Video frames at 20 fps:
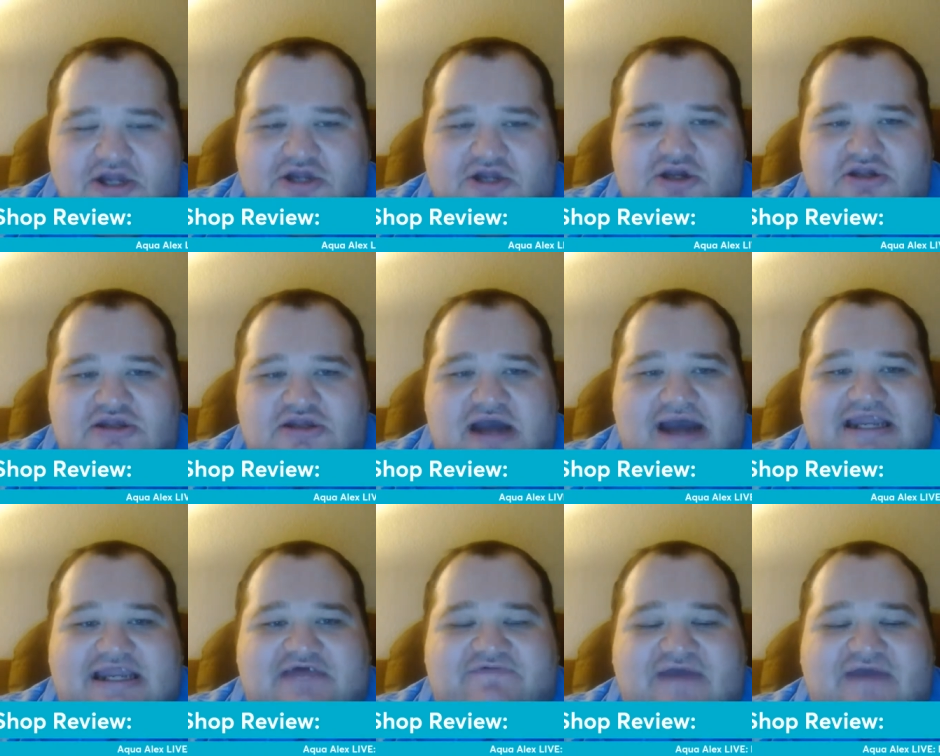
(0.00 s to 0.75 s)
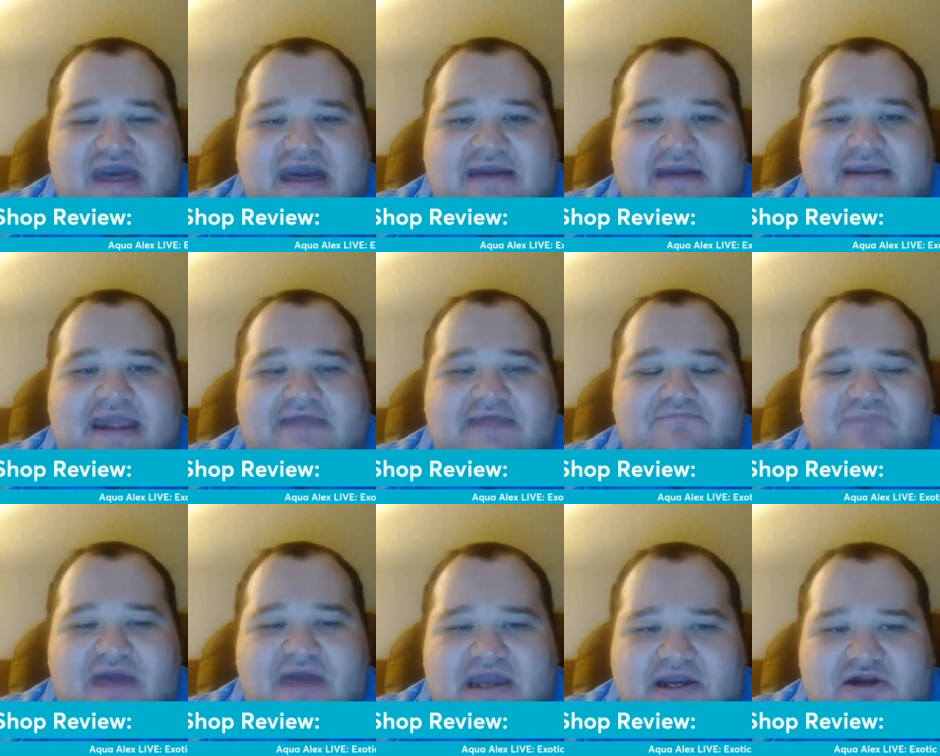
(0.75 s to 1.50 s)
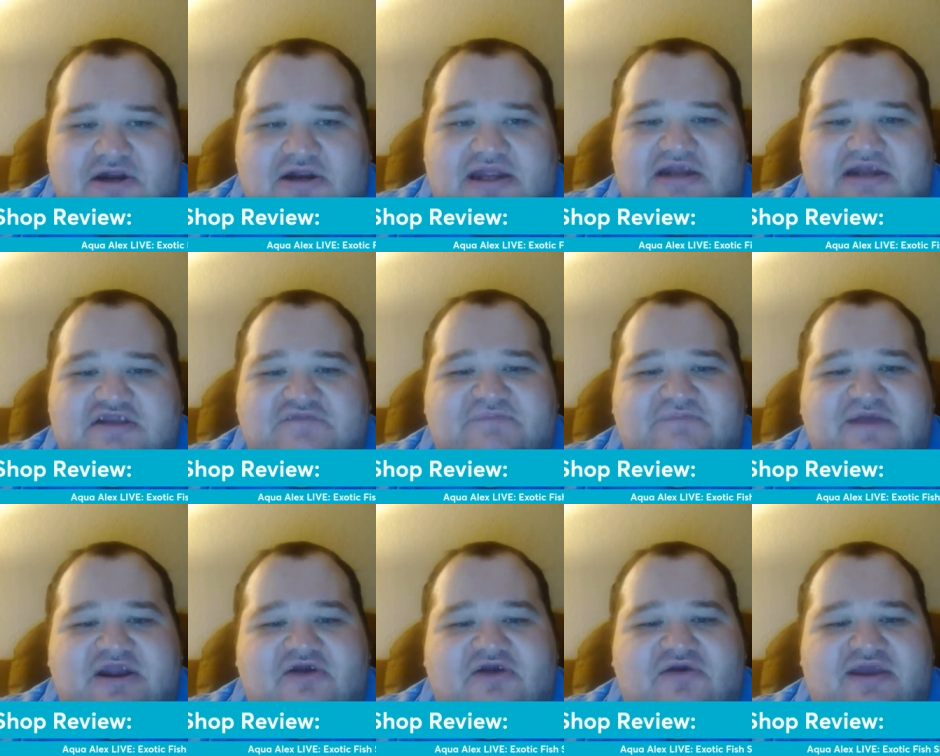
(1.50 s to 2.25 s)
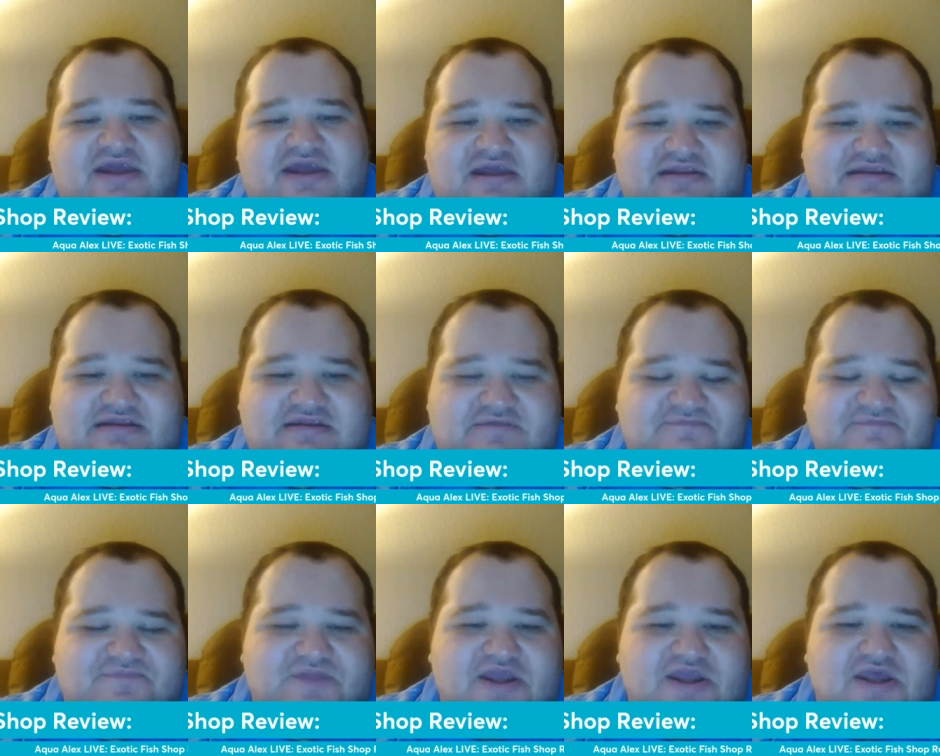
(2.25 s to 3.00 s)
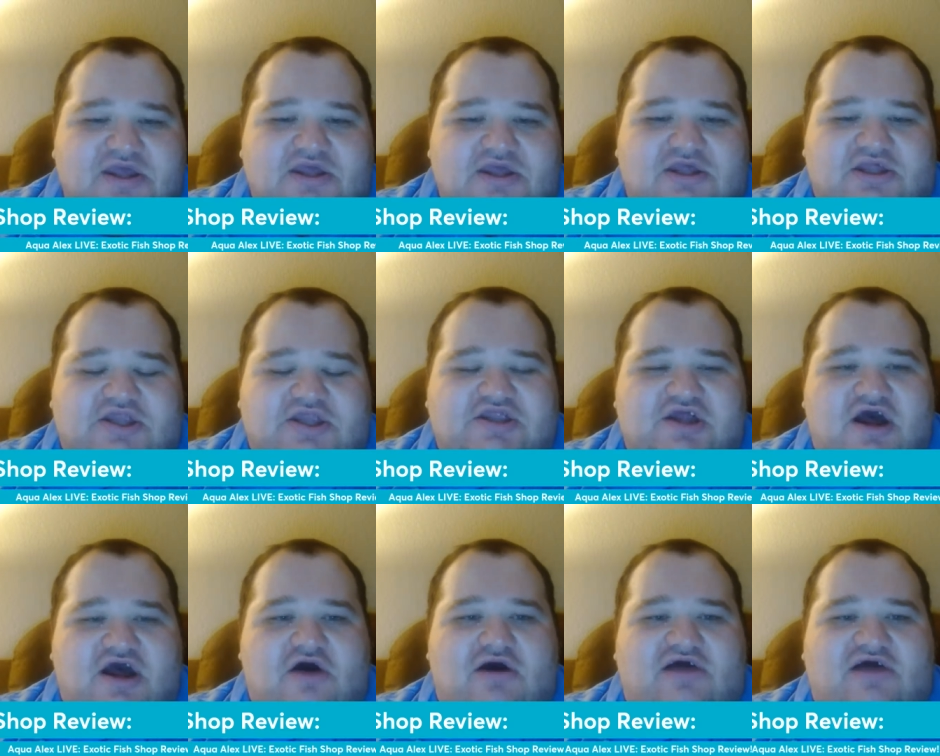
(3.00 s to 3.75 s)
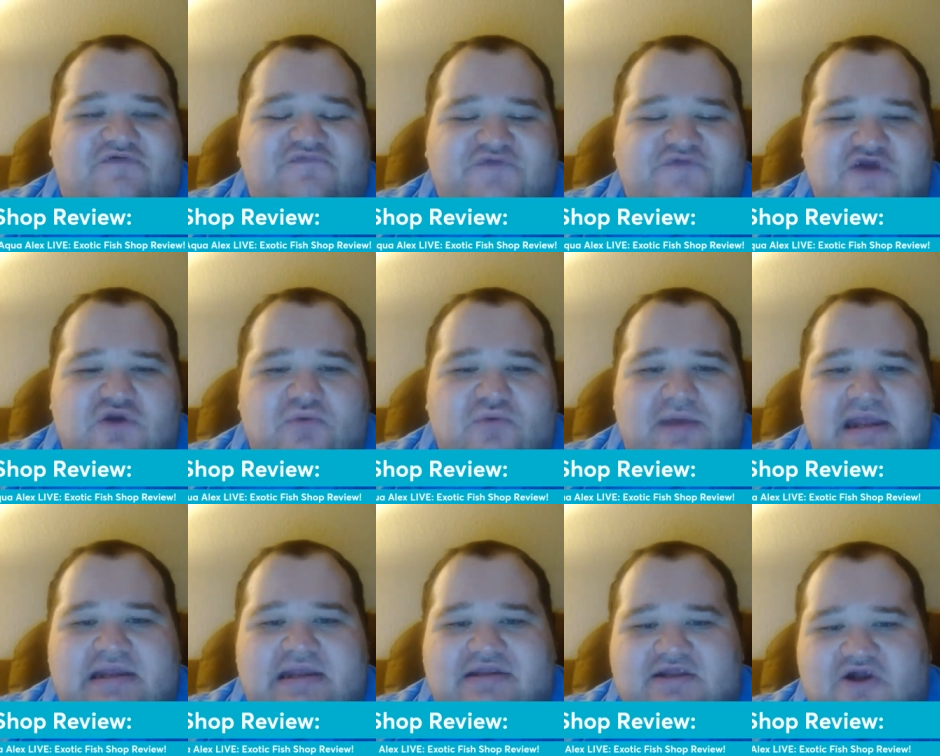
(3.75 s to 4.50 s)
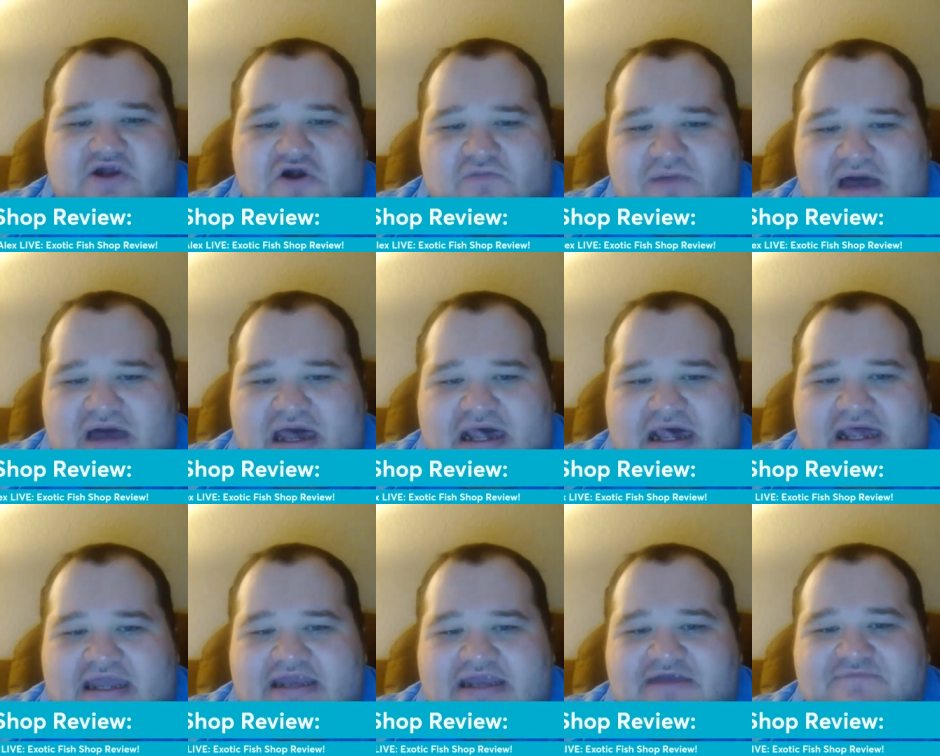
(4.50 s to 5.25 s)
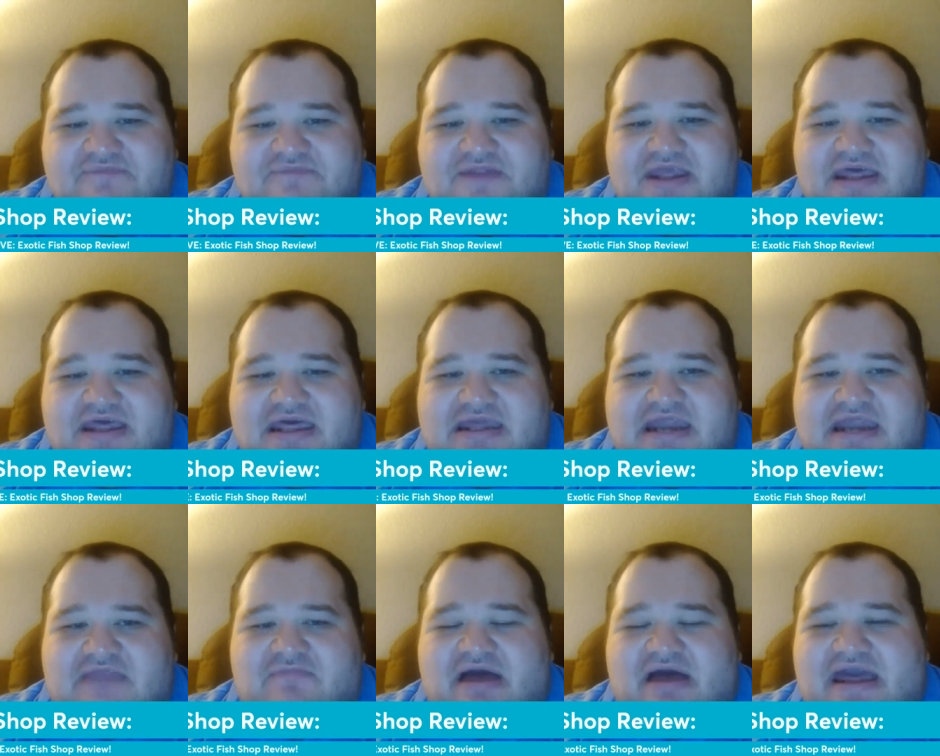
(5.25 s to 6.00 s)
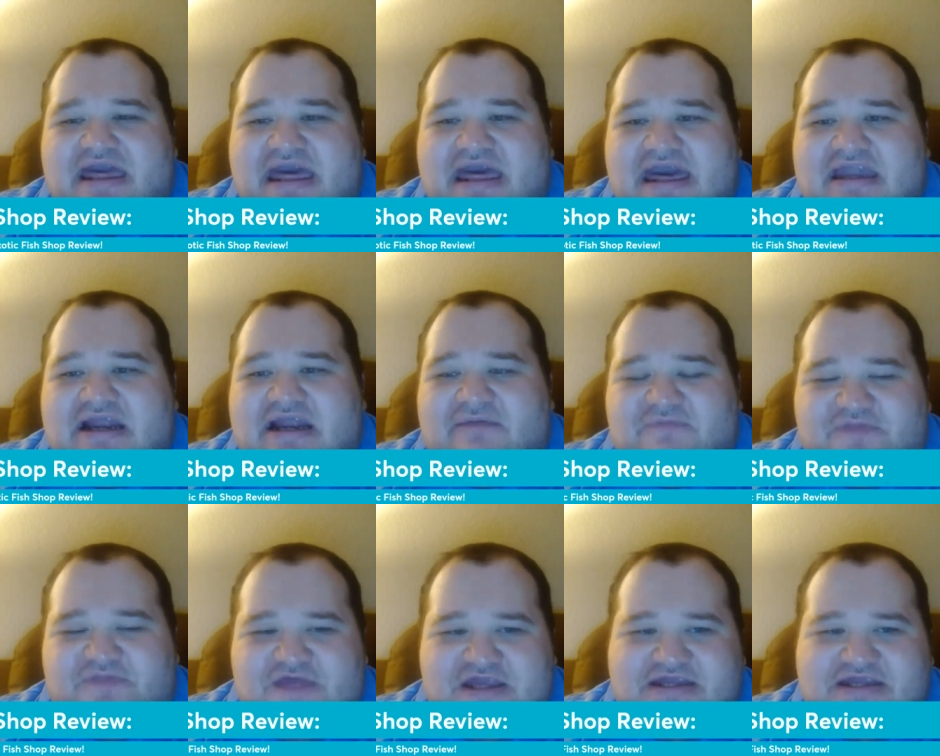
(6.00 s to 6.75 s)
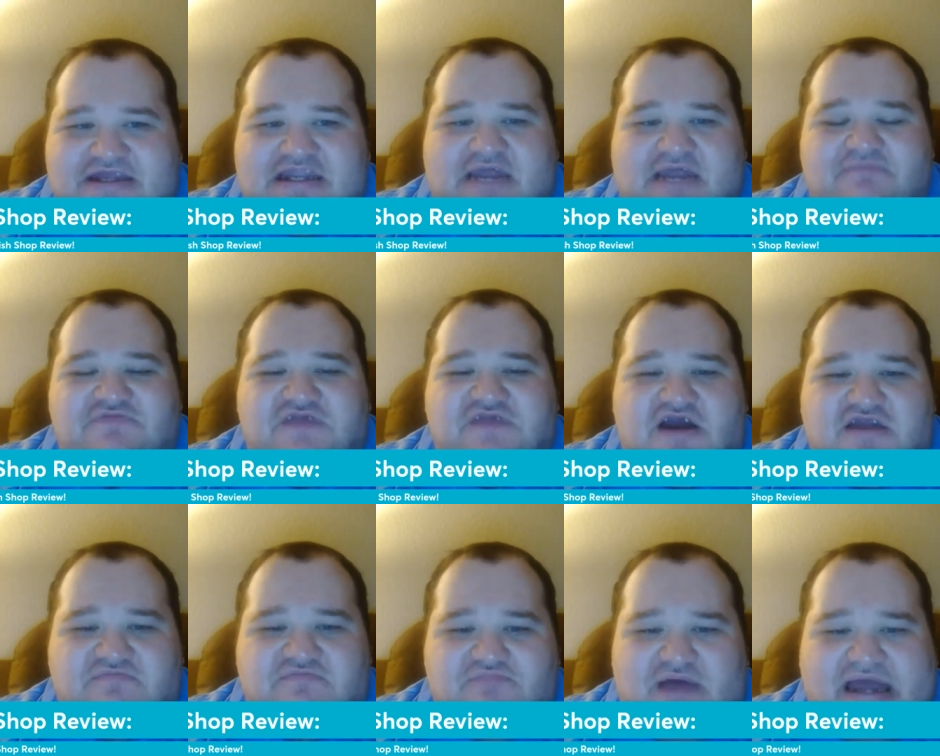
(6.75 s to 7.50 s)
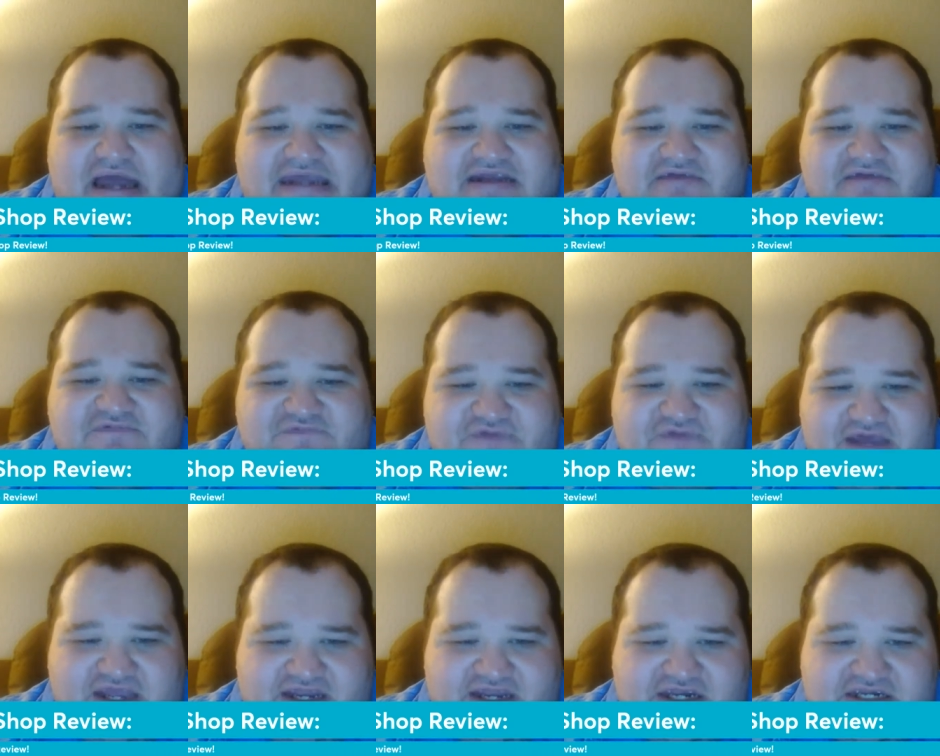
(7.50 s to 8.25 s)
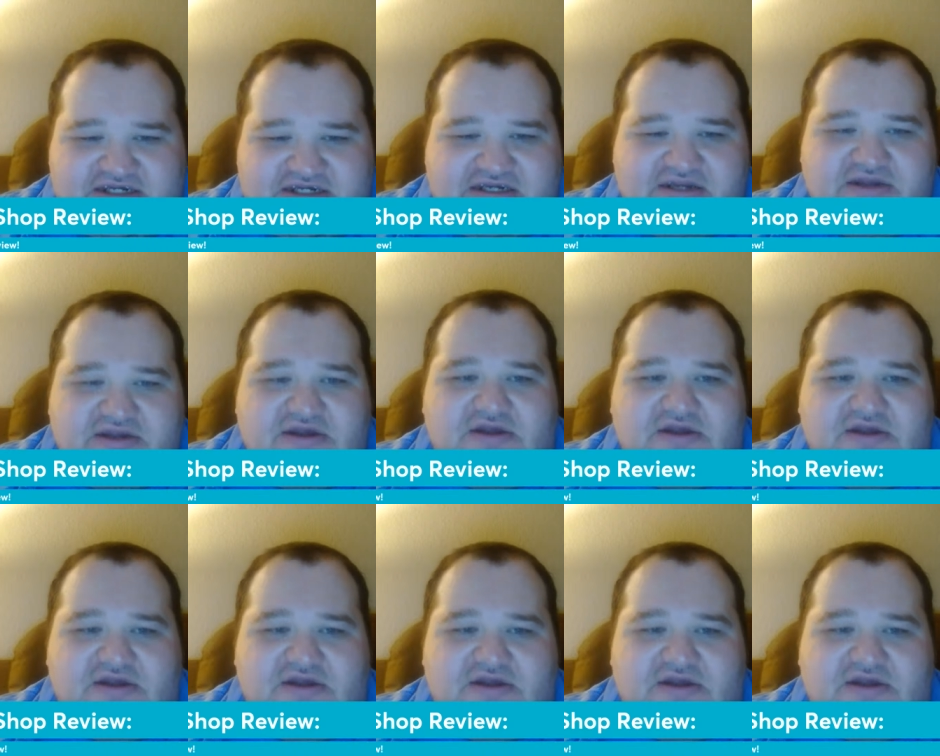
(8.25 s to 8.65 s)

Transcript: Could not have had a better experience. So a few weeks go by, and in my head, I'm thinking I'm done buying fish,